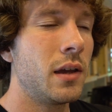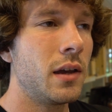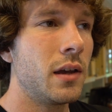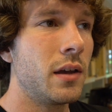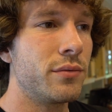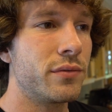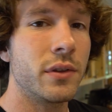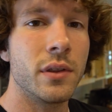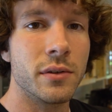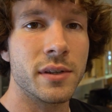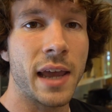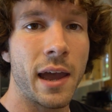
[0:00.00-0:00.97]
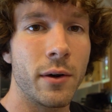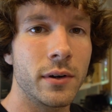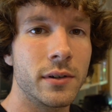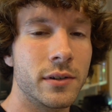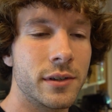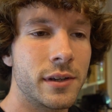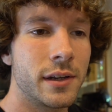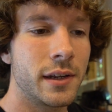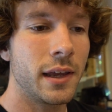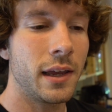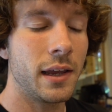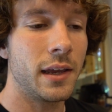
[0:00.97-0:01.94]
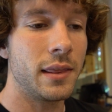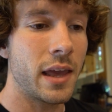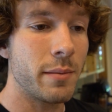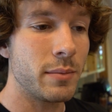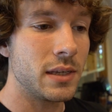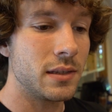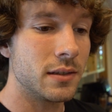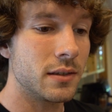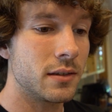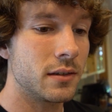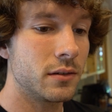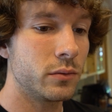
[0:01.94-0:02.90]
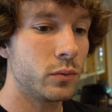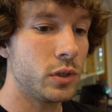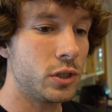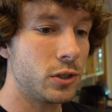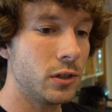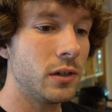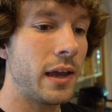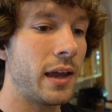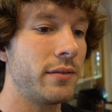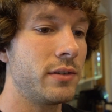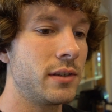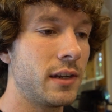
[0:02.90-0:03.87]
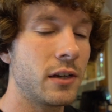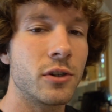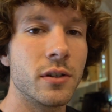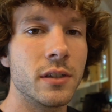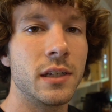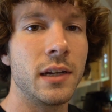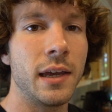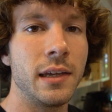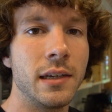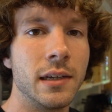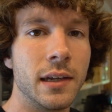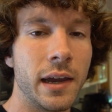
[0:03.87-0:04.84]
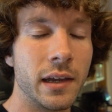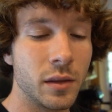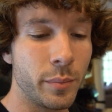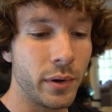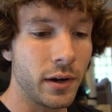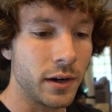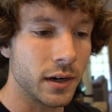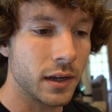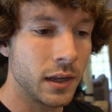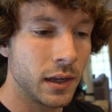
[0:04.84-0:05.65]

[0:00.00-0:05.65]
uh, for those hours. And that means we should have a session tonight at the park.